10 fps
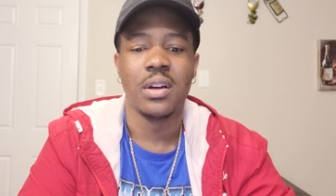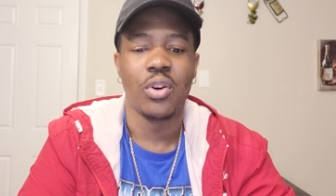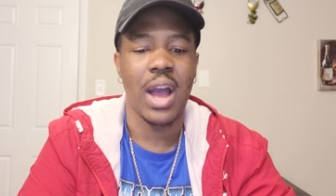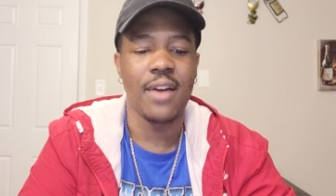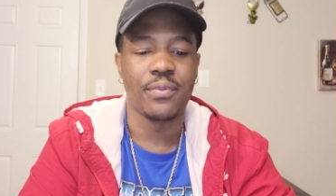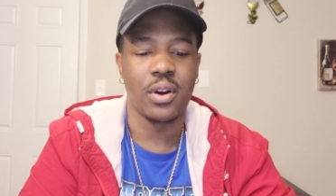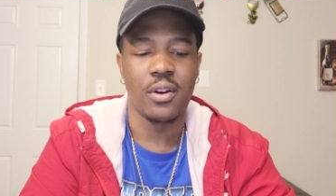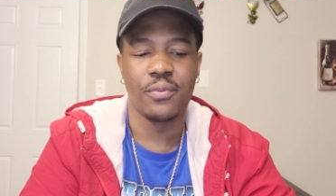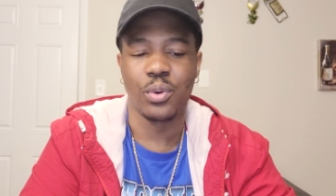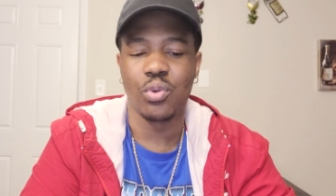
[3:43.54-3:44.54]
I have
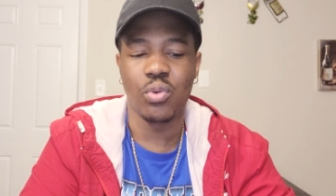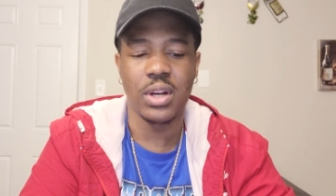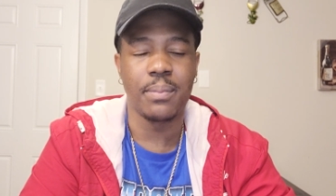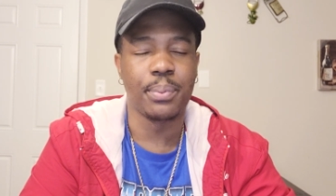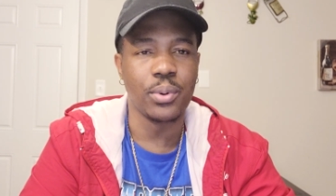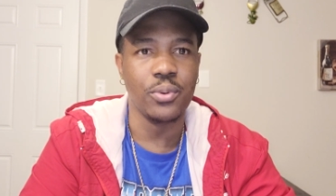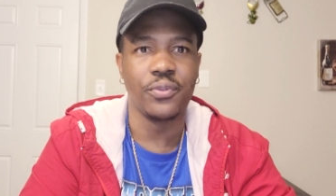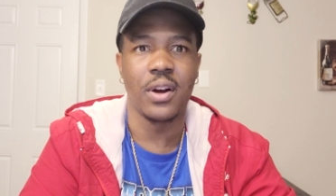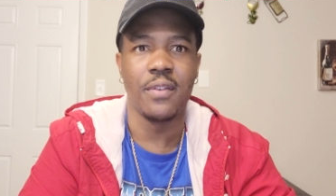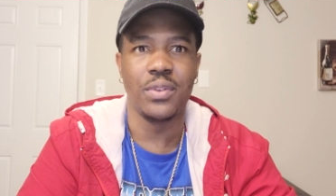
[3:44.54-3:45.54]
uh, recorded
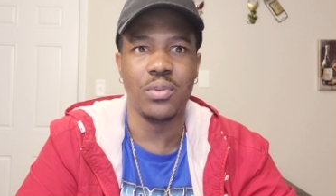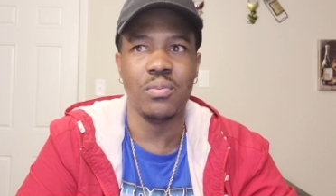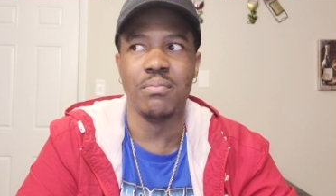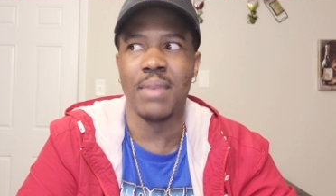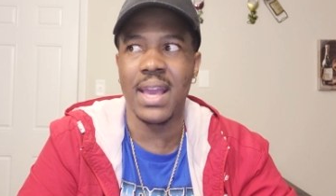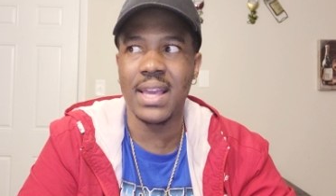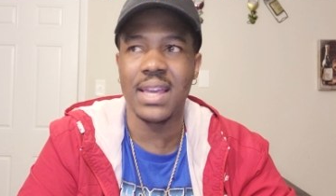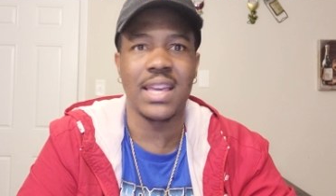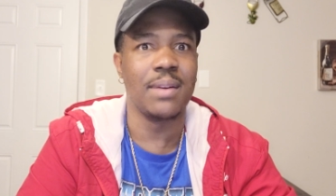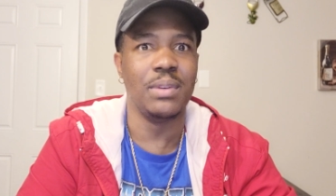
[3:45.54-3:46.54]
proof of you
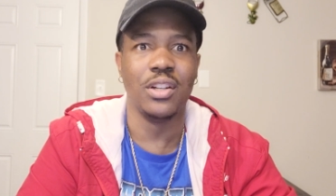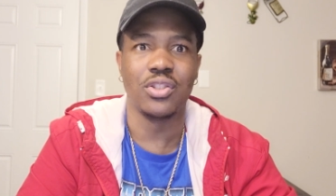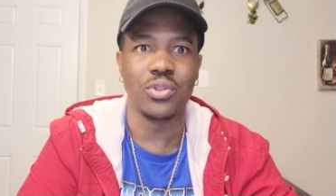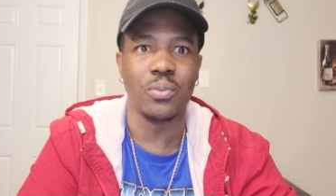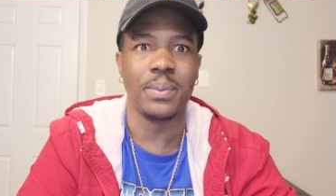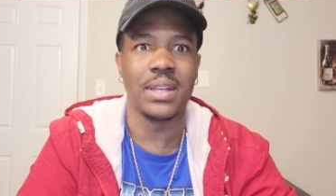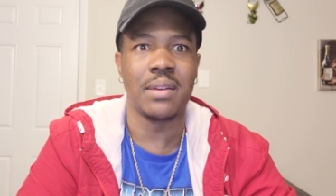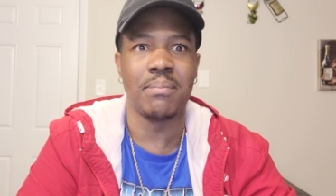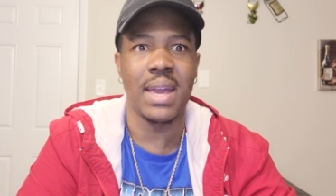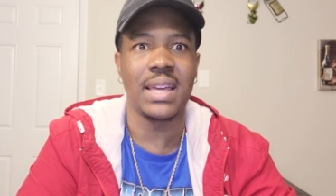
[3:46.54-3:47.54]
making him look stupid
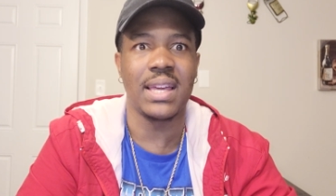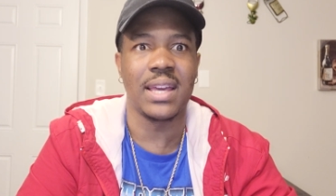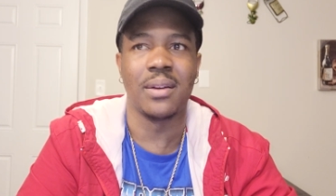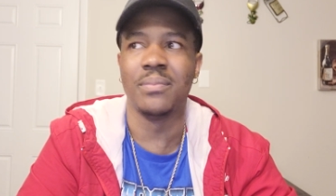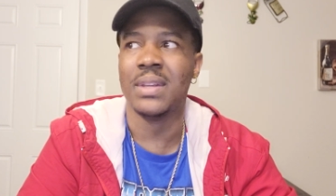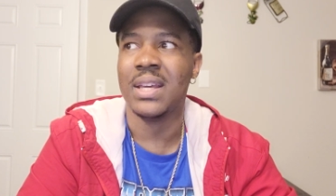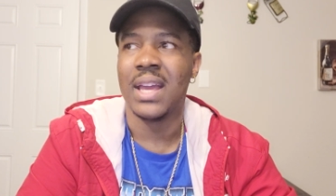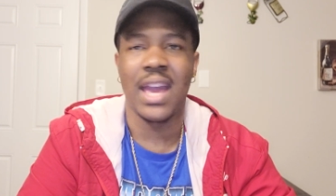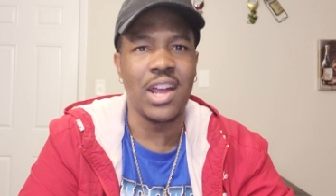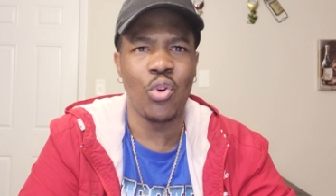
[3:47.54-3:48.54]
and making him
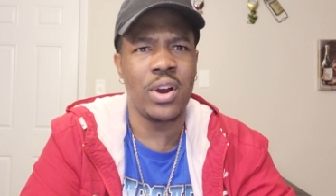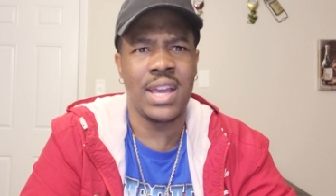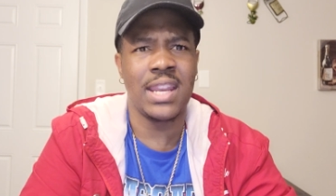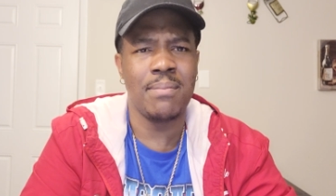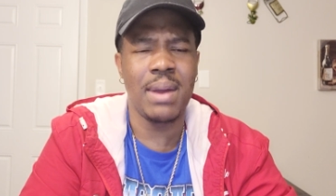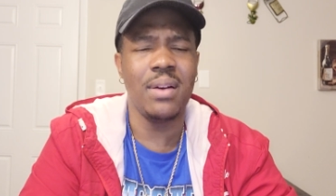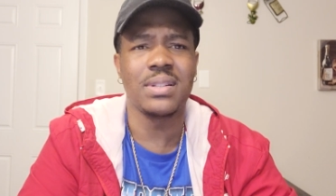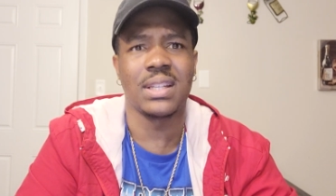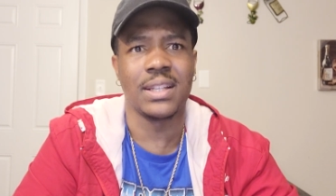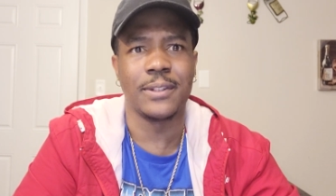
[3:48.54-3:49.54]
or and
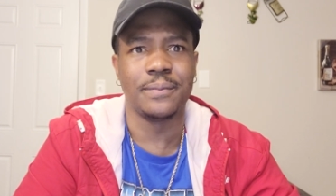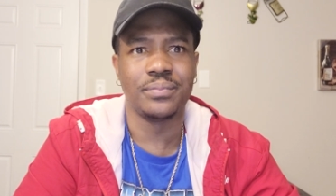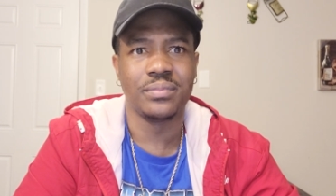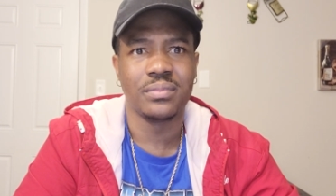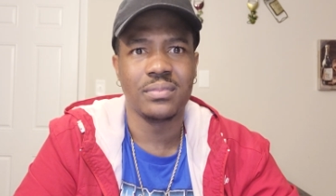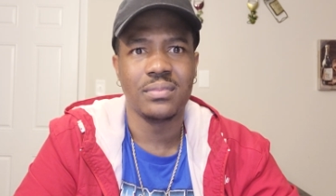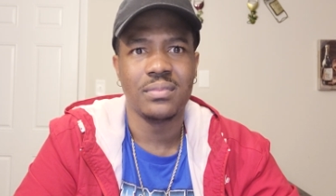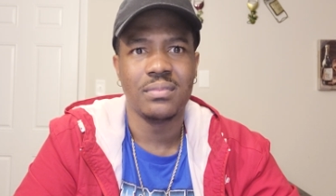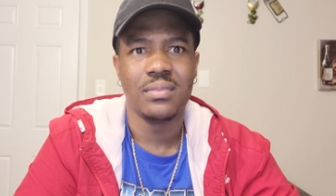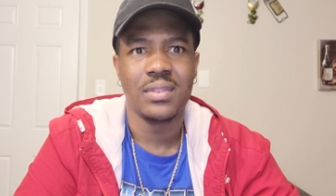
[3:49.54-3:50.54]
embarrassing him?
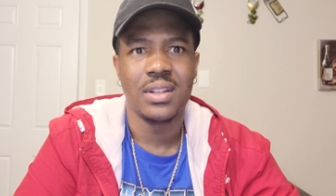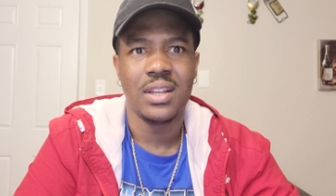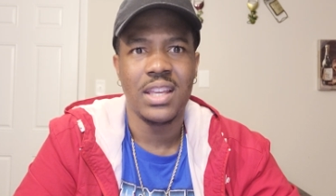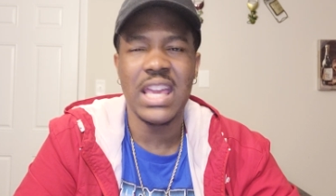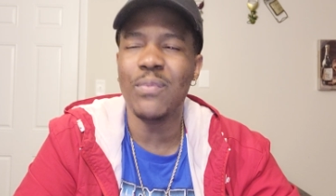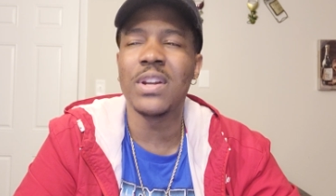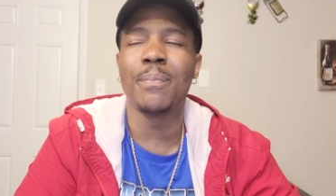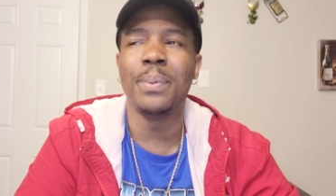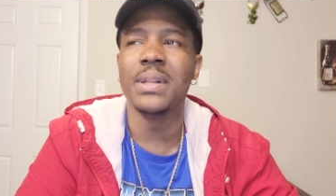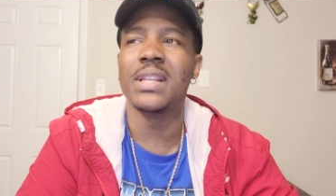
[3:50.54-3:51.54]
He would
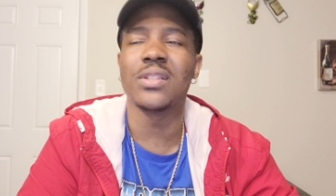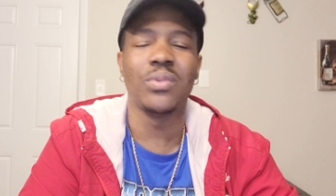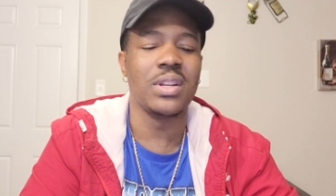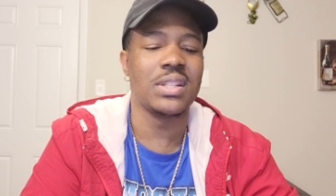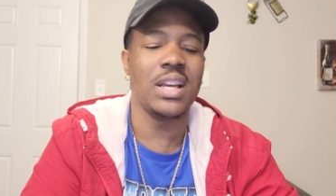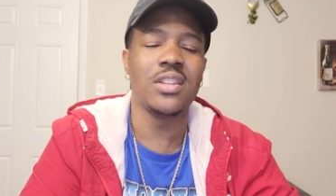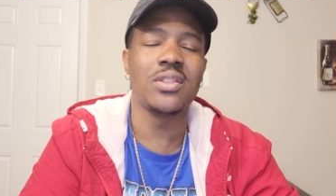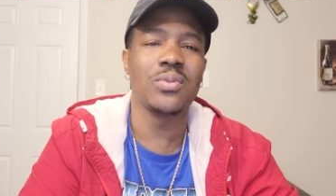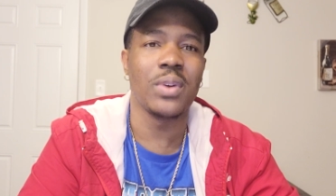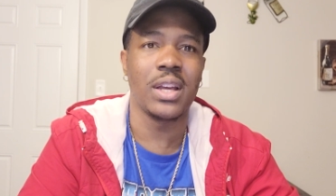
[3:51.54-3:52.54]
have put this on his
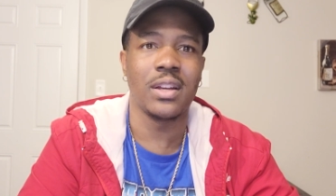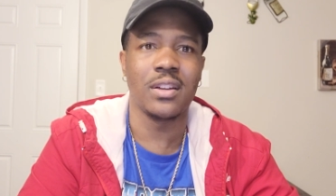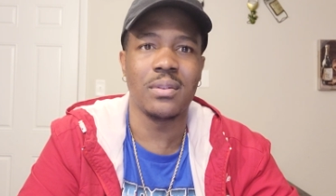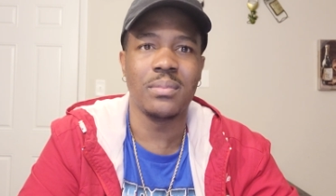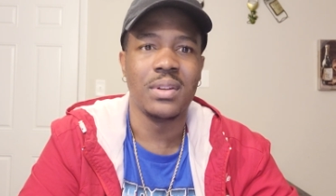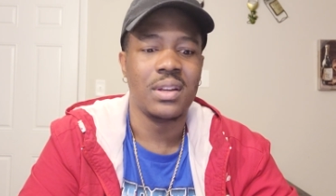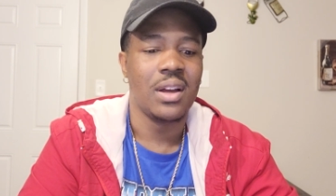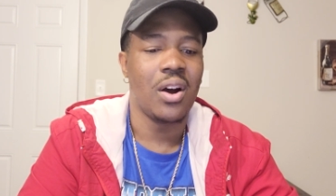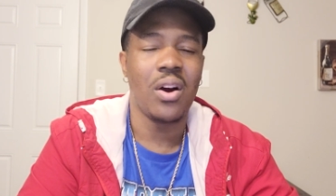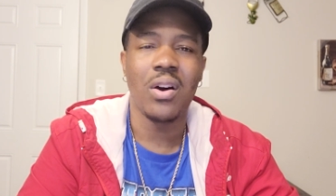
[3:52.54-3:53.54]
Instagram.
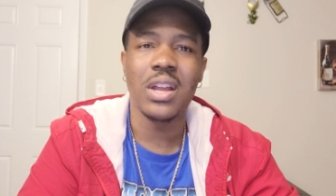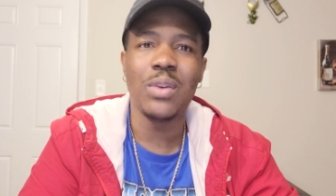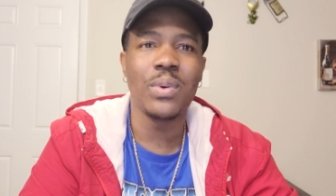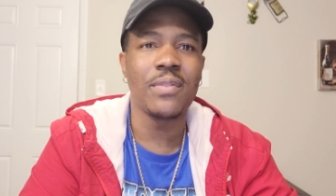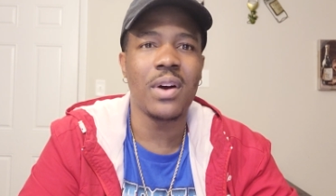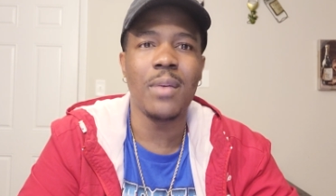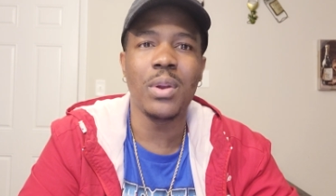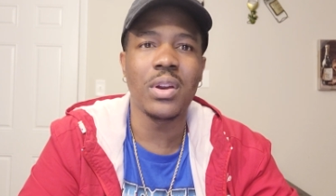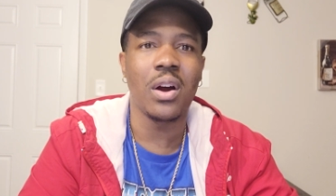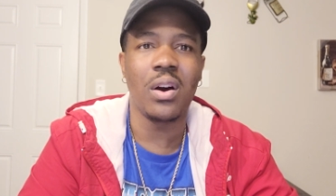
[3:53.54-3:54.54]
All he would have
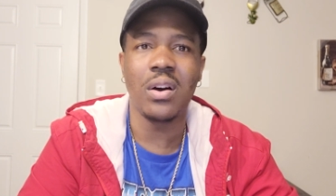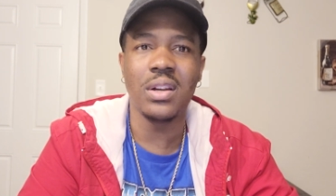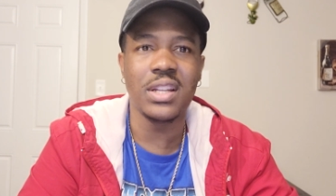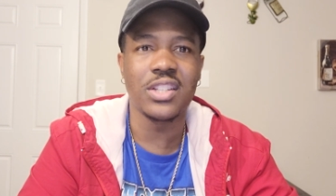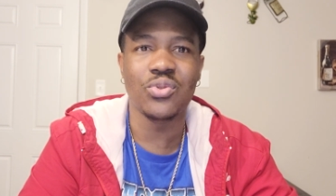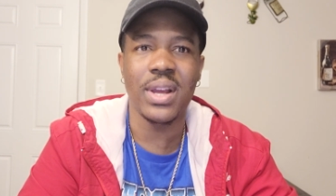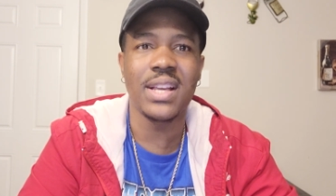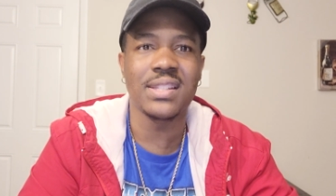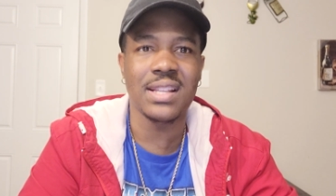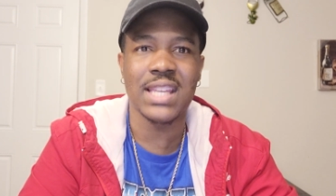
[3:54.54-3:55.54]
uploaded all of this.
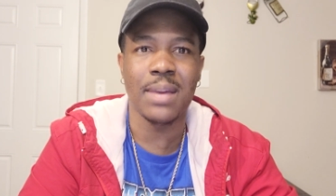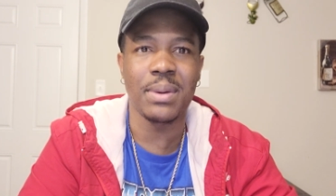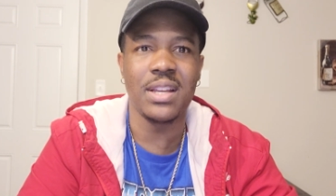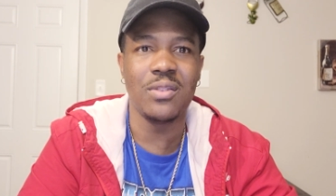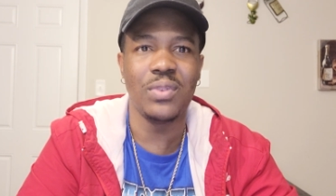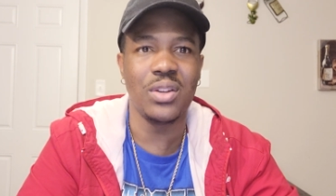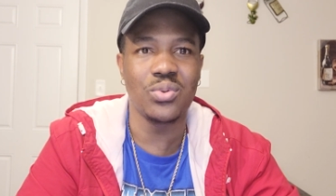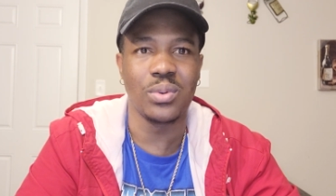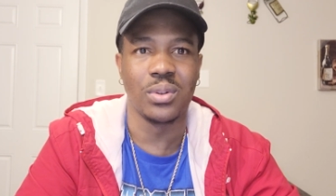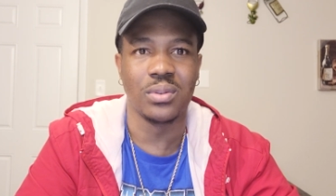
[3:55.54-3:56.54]
Drake is that type of
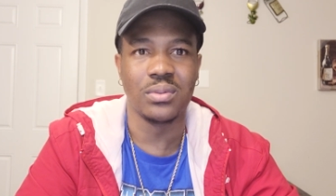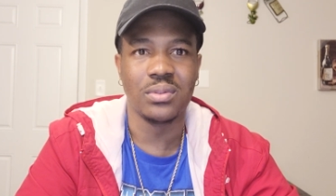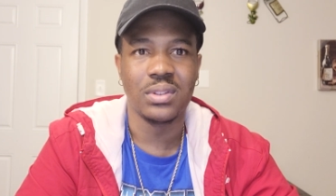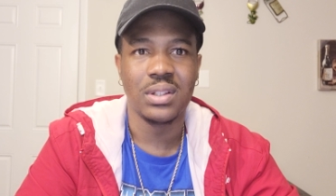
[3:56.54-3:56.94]
individual.